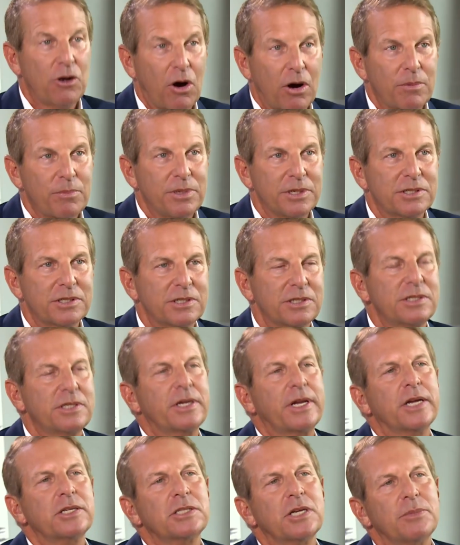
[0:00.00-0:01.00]
our business to
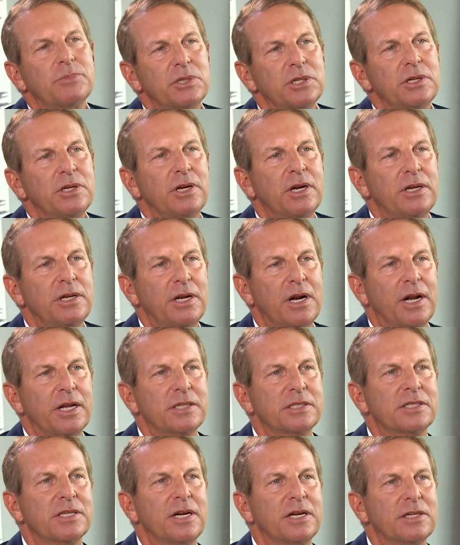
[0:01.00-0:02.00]
catch up to in the
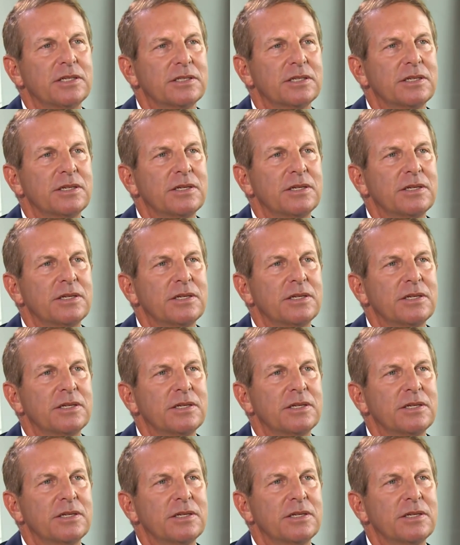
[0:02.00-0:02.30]
United States.